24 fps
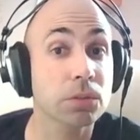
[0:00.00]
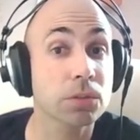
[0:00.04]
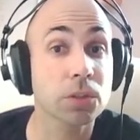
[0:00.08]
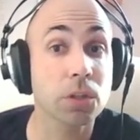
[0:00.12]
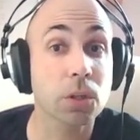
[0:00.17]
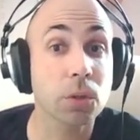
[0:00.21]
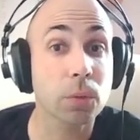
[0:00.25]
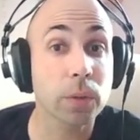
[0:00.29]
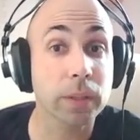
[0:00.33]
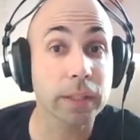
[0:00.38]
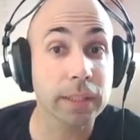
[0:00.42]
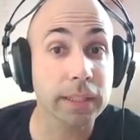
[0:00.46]

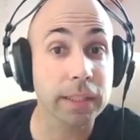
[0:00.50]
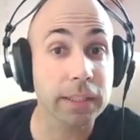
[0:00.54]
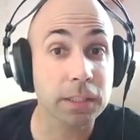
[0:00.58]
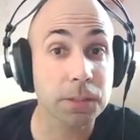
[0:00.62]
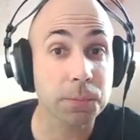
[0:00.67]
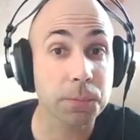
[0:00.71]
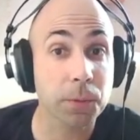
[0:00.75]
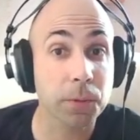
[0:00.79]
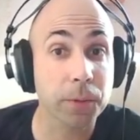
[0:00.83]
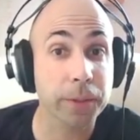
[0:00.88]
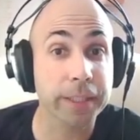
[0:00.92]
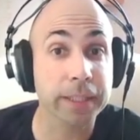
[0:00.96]
know at this
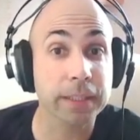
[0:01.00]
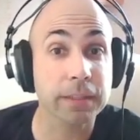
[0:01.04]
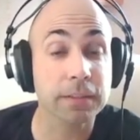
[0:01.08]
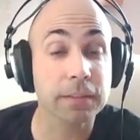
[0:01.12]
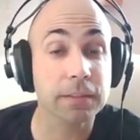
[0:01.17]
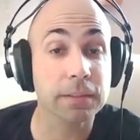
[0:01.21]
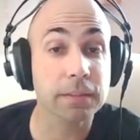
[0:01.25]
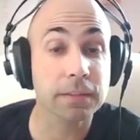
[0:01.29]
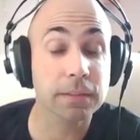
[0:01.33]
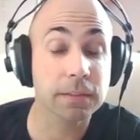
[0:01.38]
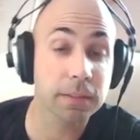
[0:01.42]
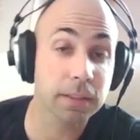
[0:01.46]
point
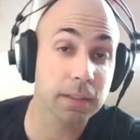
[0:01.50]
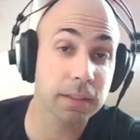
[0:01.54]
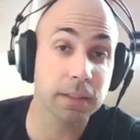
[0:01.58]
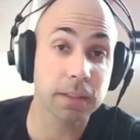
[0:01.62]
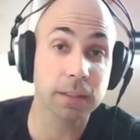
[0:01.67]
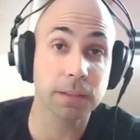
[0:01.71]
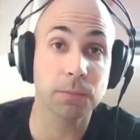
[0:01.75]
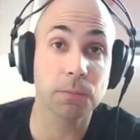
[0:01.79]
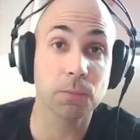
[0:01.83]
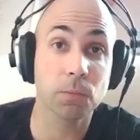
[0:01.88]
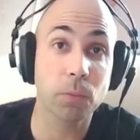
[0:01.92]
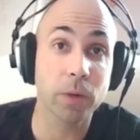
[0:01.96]

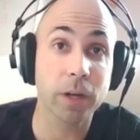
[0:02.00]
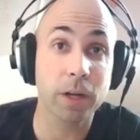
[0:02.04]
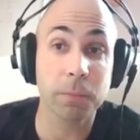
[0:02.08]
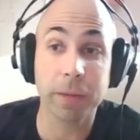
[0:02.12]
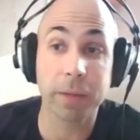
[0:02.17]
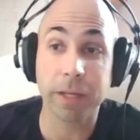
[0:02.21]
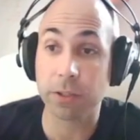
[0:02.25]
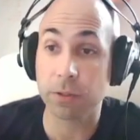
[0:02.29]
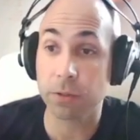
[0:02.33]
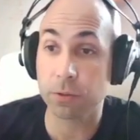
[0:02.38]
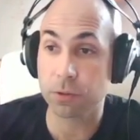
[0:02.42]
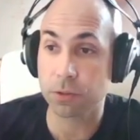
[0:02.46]
where my
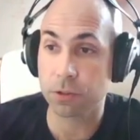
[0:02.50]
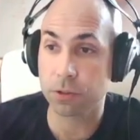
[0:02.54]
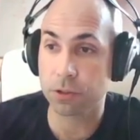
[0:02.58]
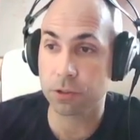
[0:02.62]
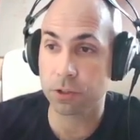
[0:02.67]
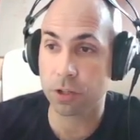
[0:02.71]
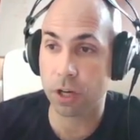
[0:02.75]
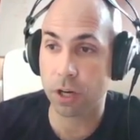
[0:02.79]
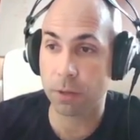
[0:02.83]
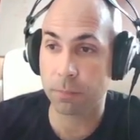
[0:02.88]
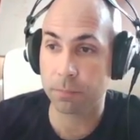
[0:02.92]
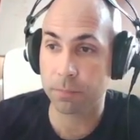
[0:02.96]
users
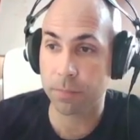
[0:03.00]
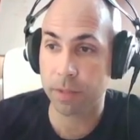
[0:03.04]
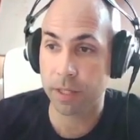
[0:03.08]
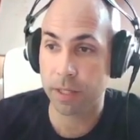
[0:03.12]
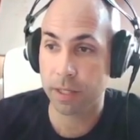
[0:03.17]
are.